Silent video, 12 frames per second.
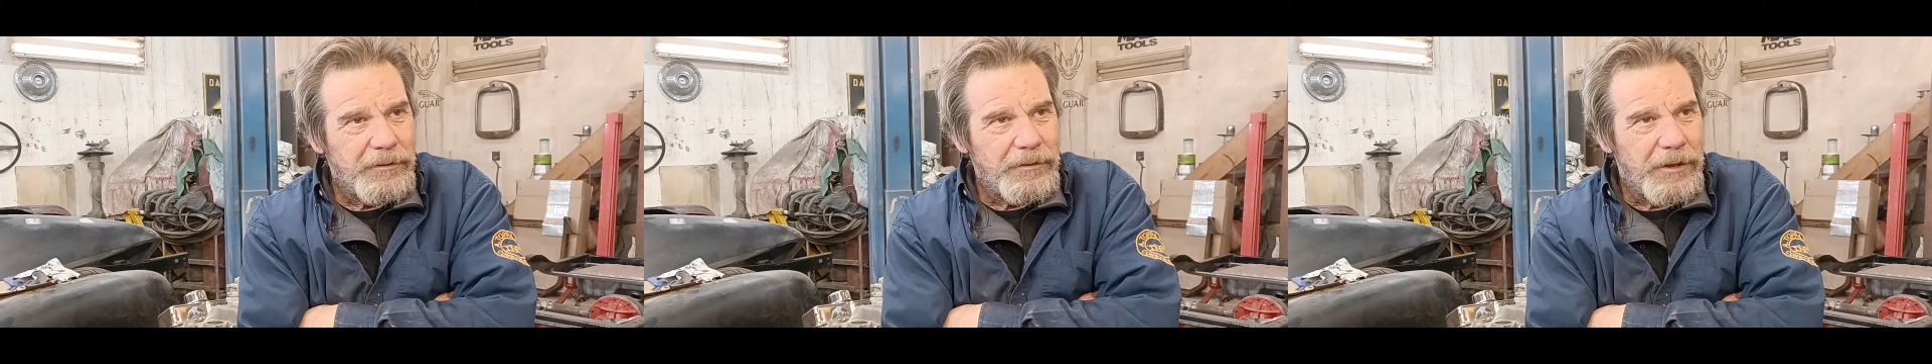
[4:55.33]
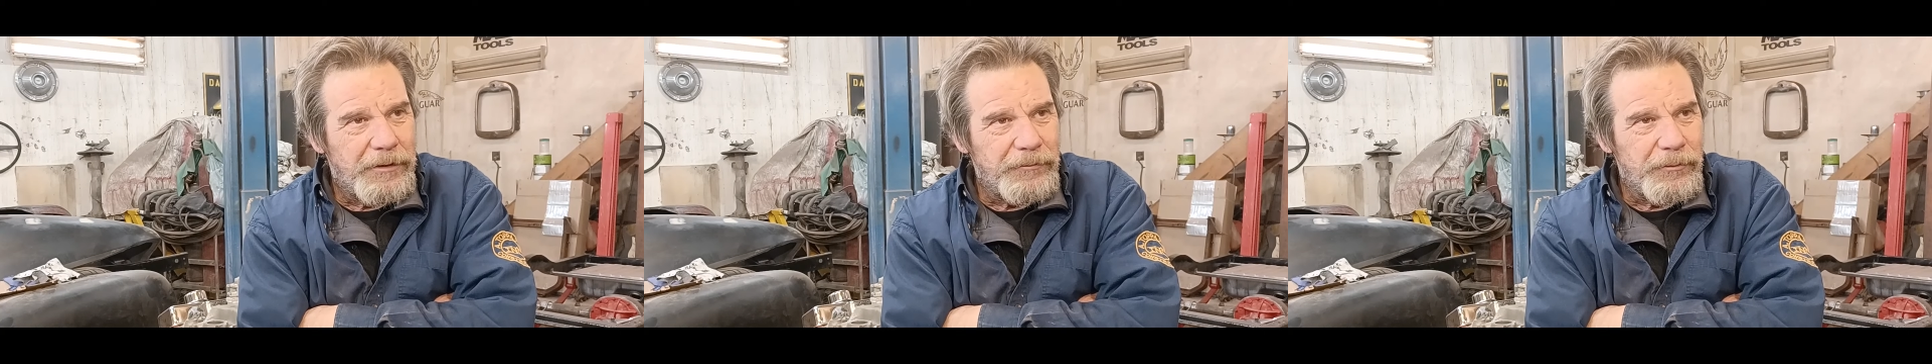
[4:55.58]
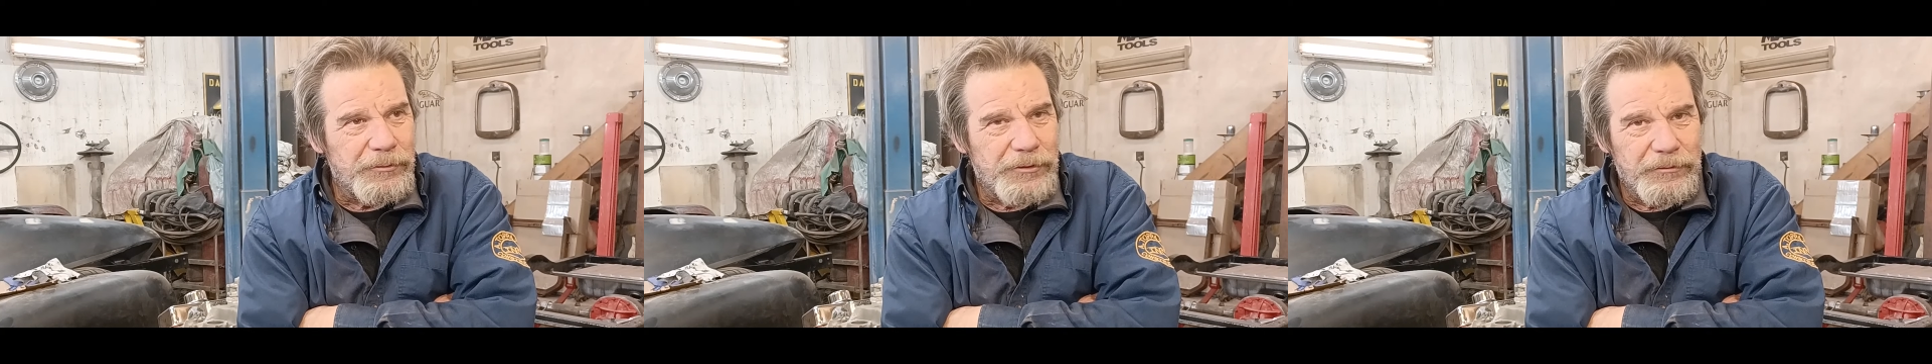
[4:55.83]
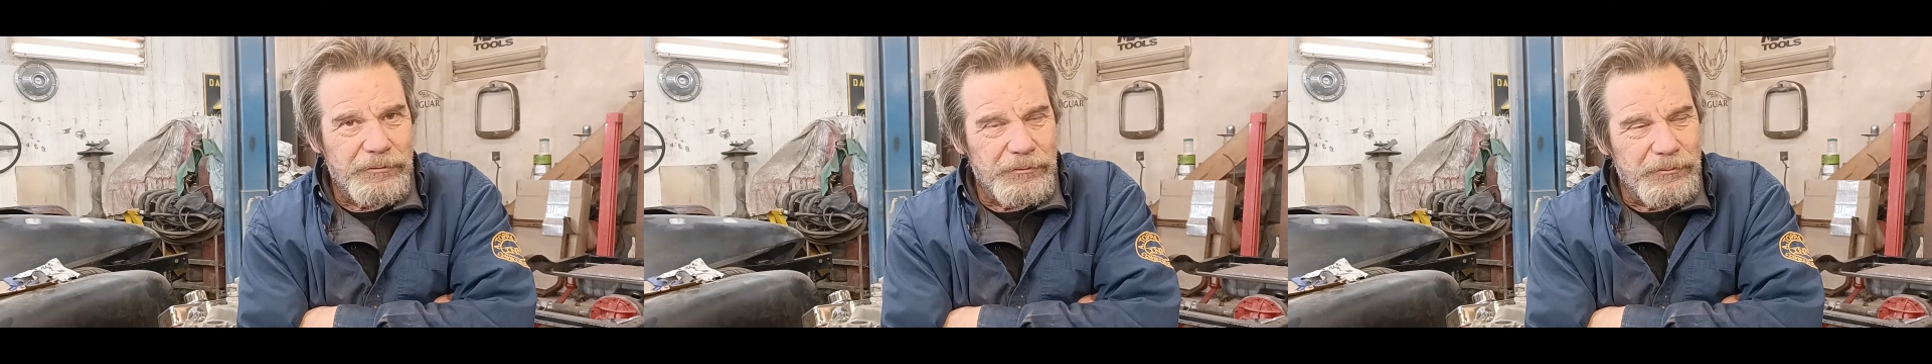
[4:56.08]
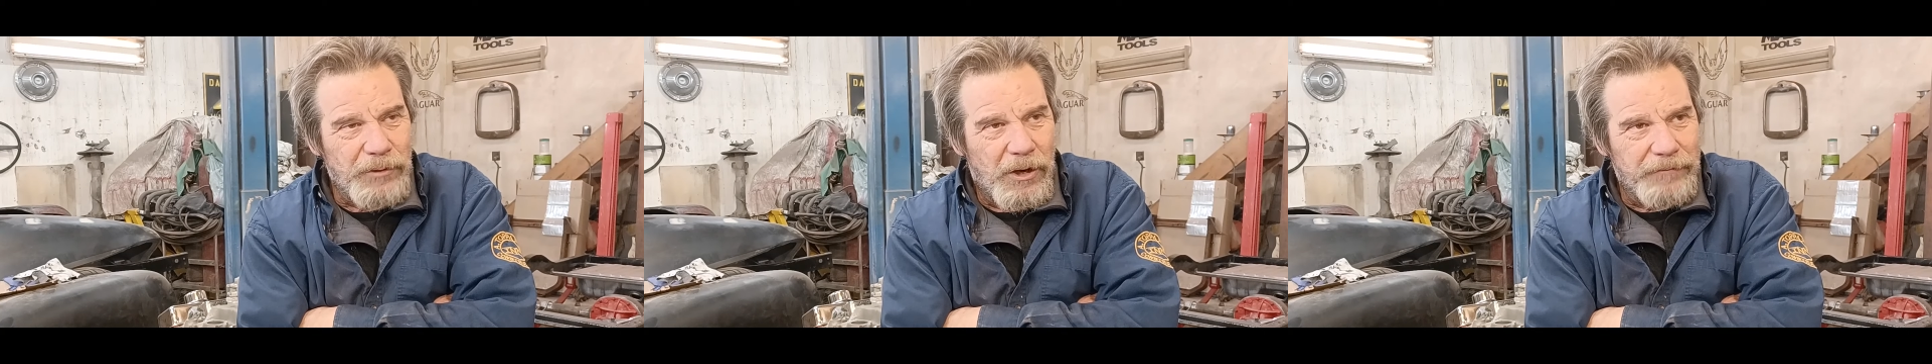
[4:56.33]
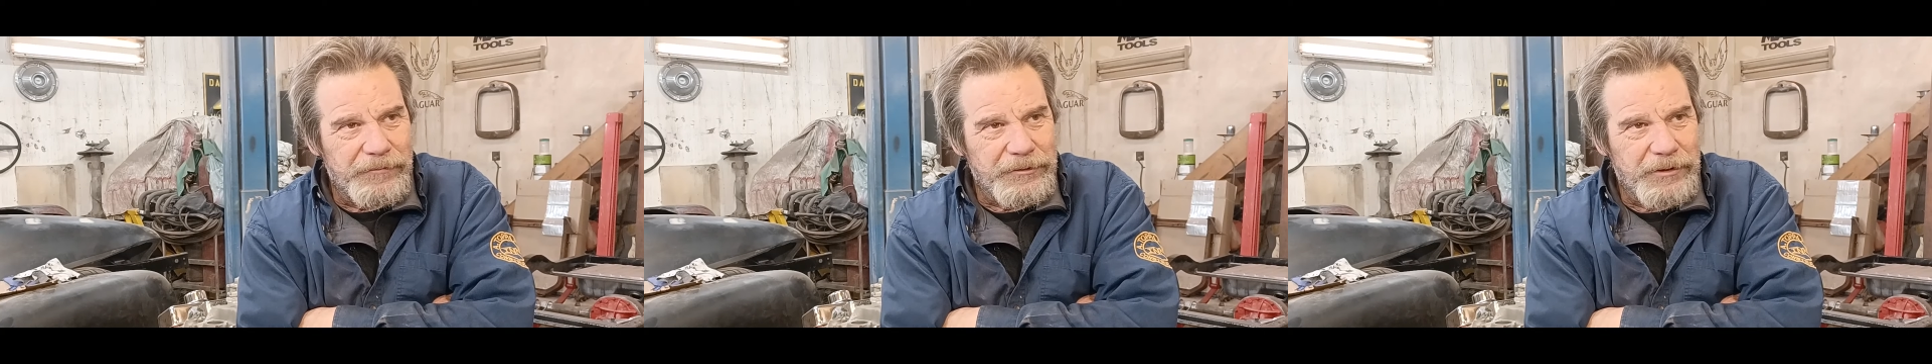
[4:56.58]
and those that do
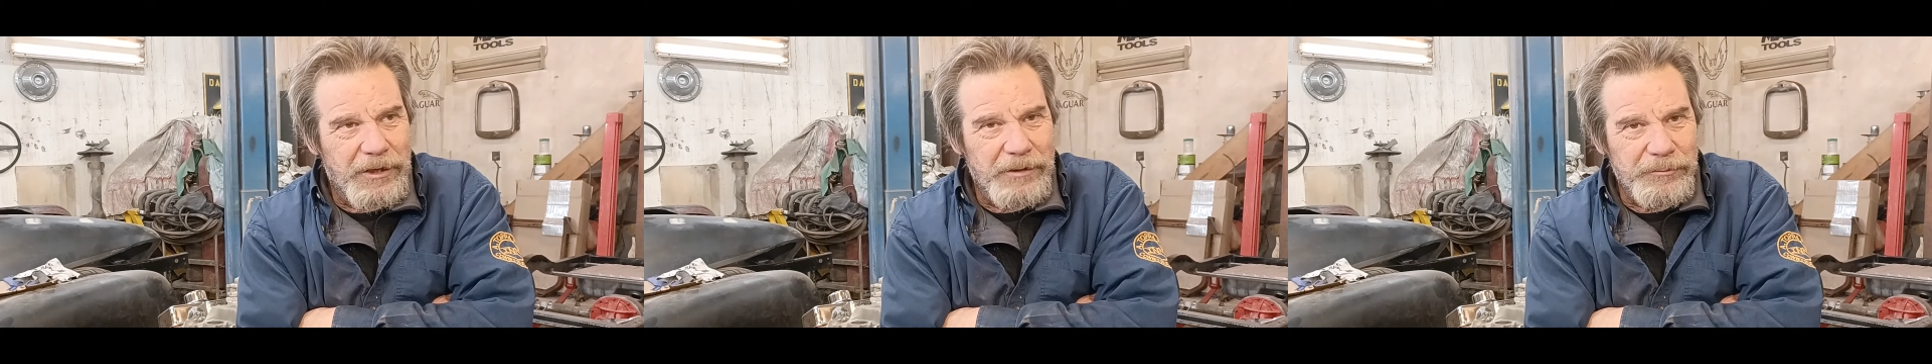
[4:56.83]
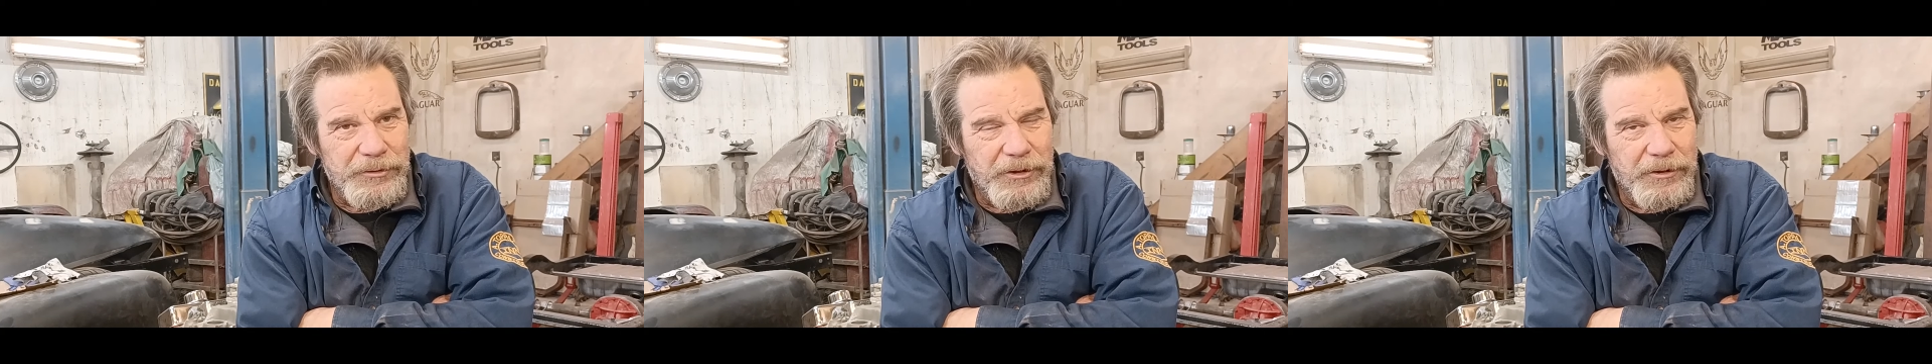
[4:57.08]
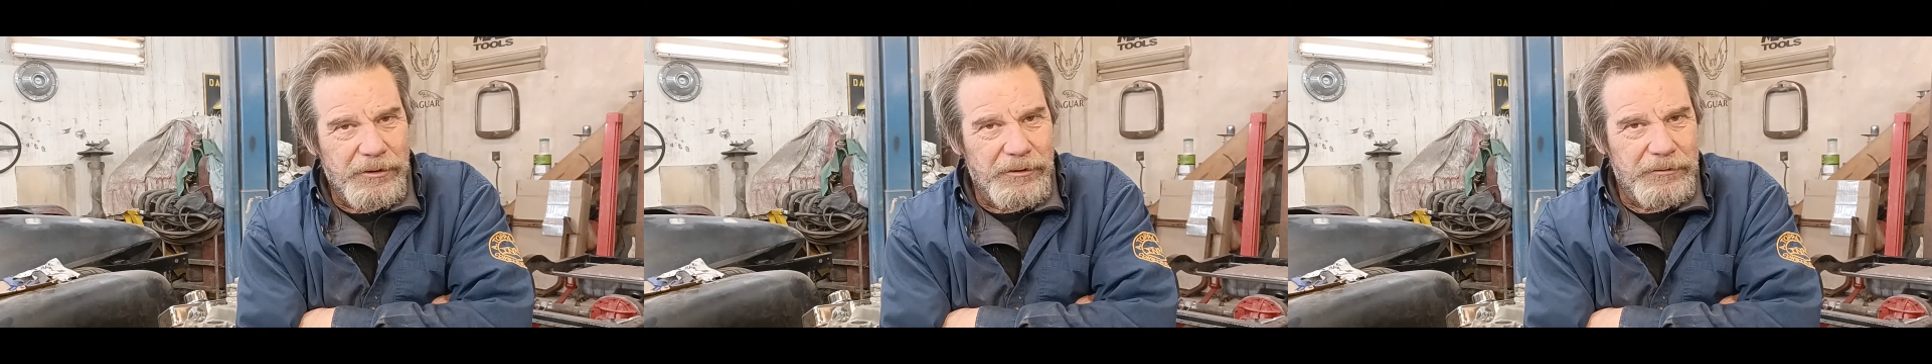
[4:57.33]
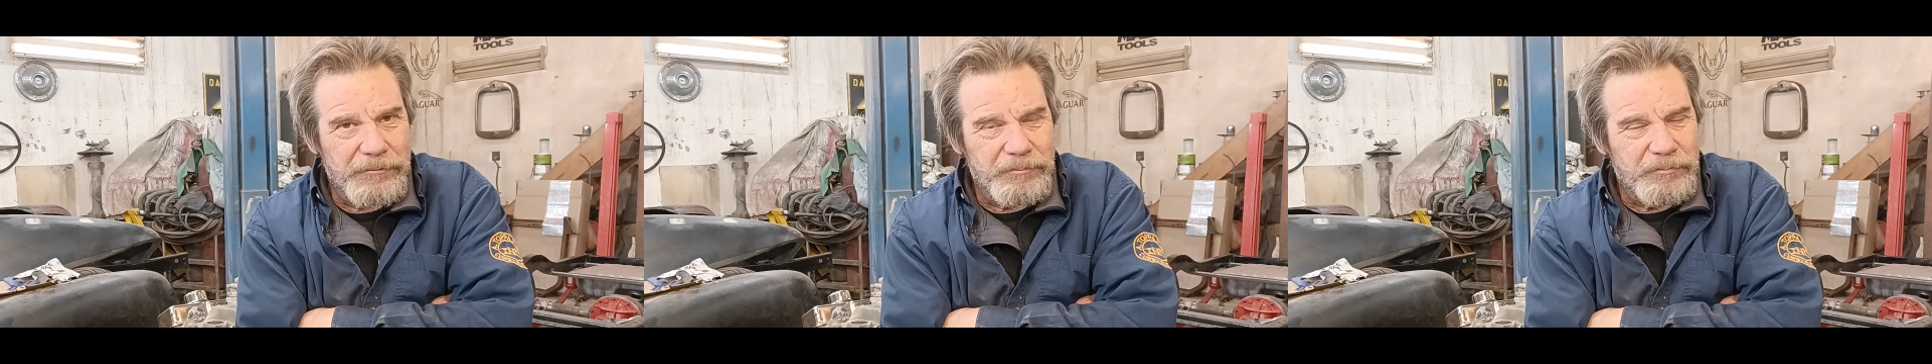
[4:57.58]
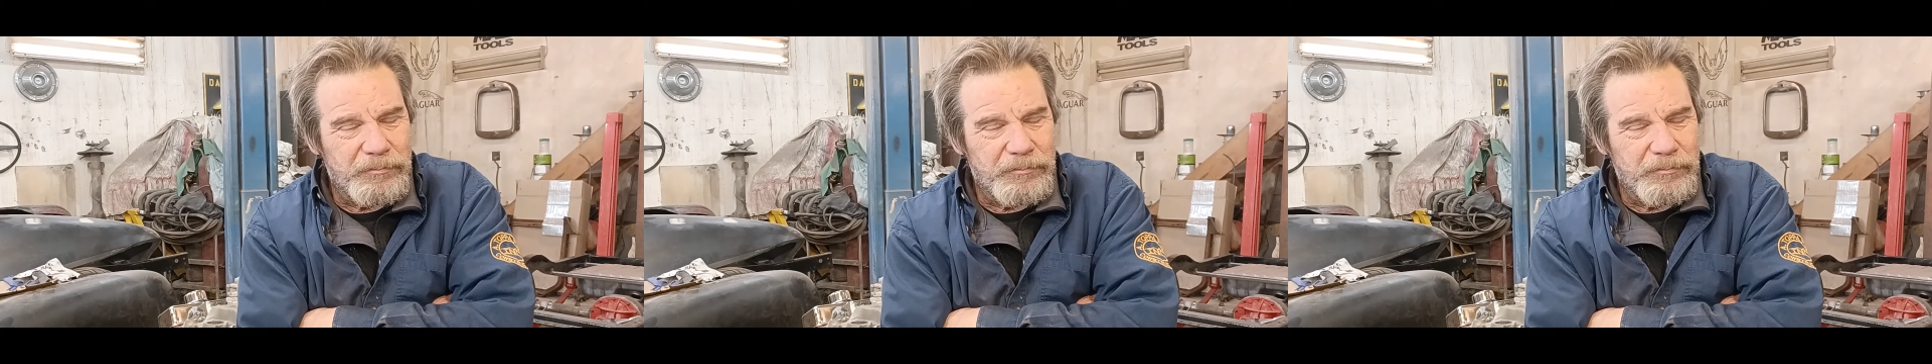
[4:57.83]
oftentimes are